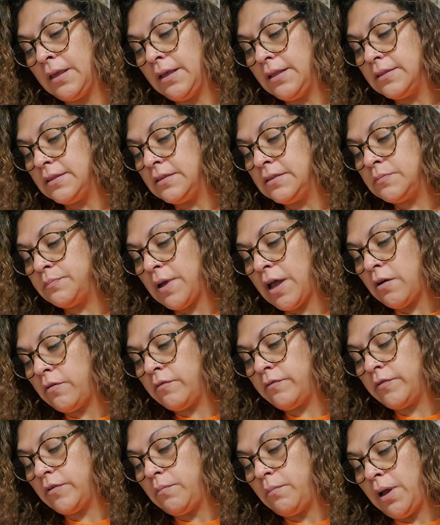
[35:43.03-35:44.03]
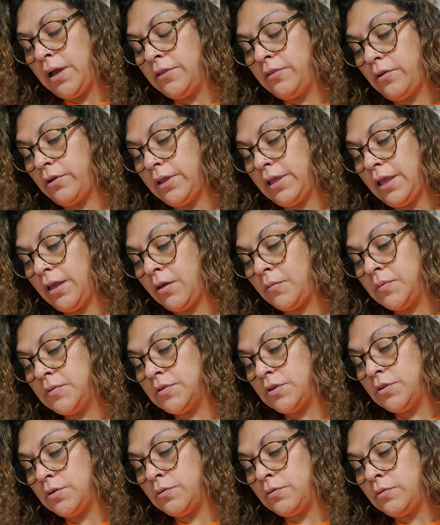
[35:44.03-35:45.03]
This powerful mantra helps
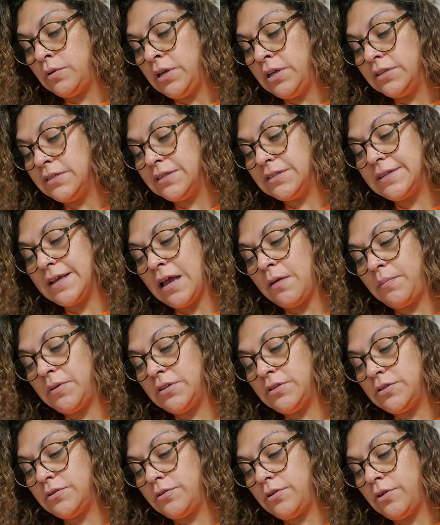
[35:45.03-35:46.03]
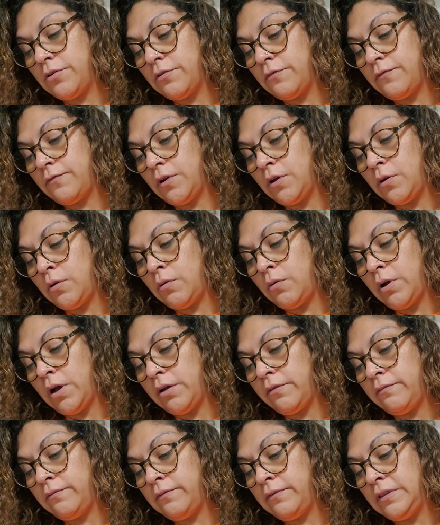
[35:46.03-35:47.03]
you to tap into your flow
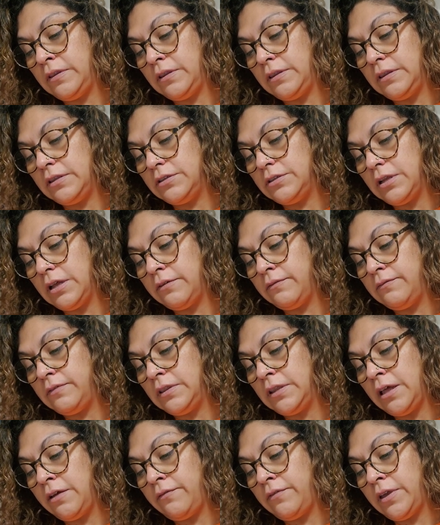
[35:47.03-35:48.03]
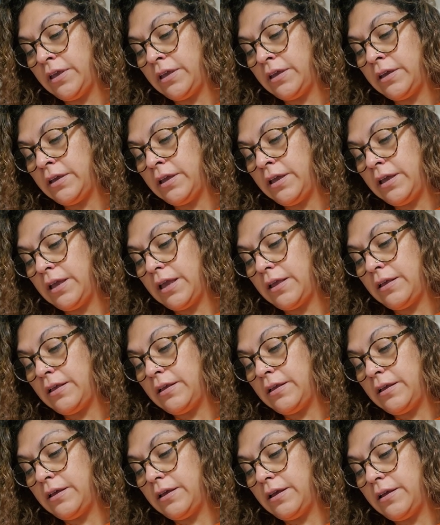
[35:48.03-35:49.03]
of loving,
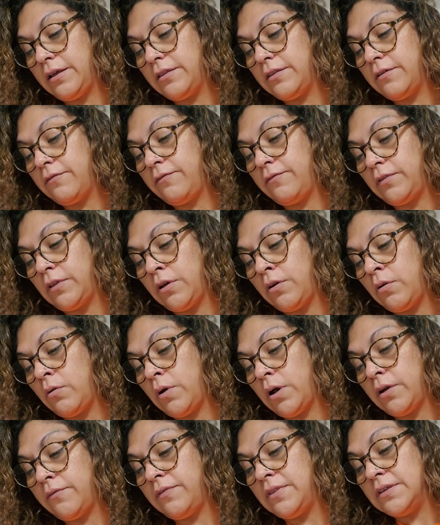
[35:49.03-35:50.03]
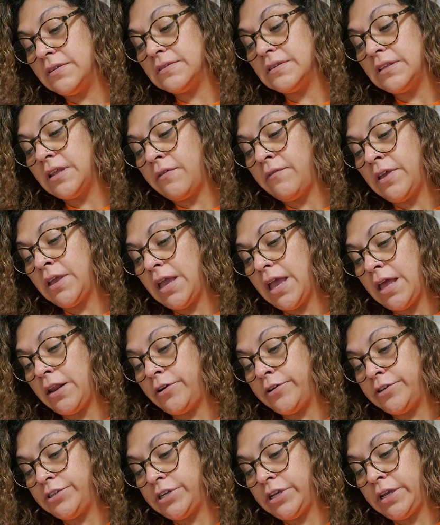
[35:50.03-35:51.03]
the flow of this loving
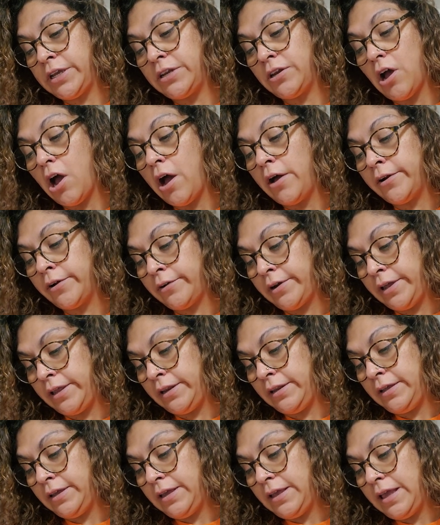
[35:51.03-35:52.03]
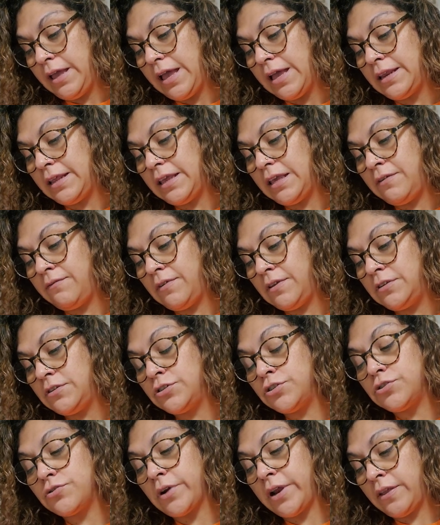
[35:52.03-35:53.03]
energy, and honor it and even
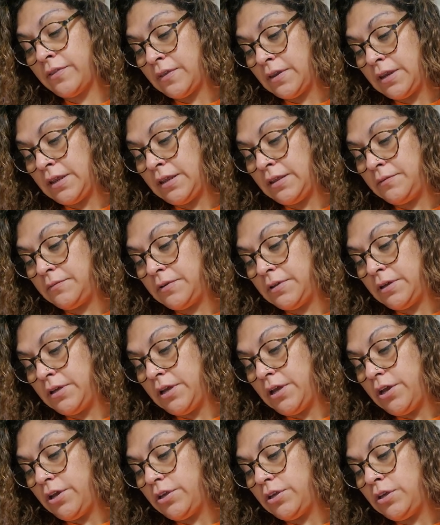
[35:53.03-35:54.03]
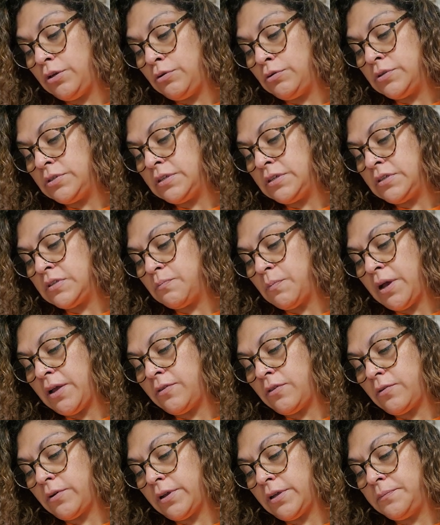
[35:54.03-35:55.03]
strengthen it. Use this
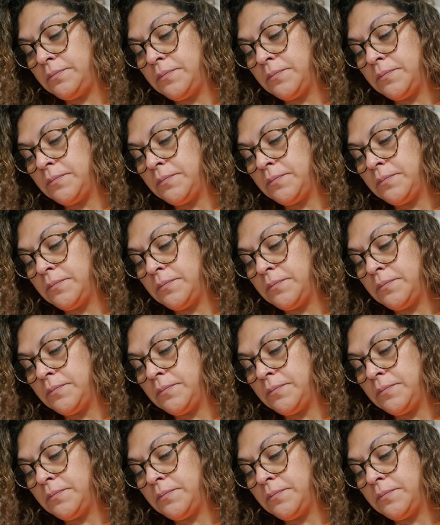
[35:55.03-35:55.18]
mantra.